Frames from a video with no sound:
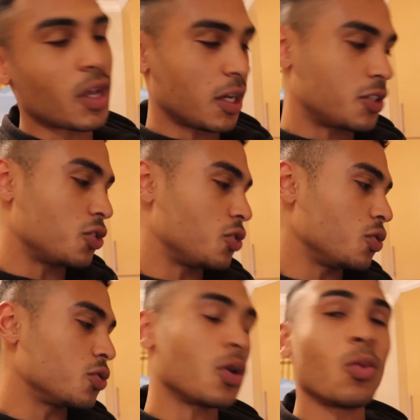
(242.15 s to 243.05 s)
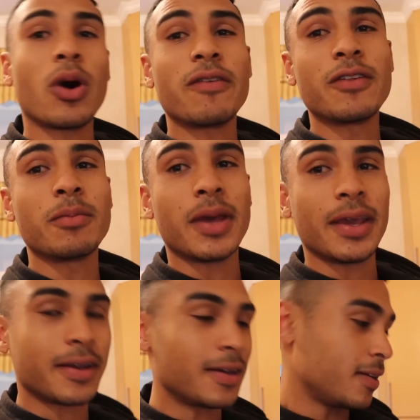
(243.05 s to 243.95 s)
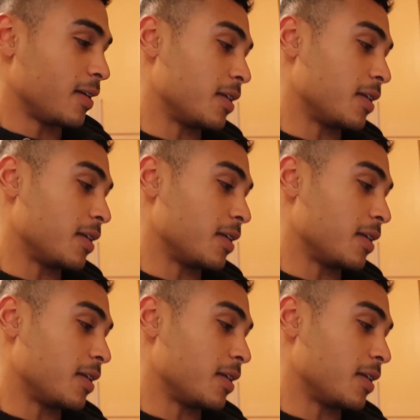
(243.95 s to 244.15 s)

I just used a waffle maker.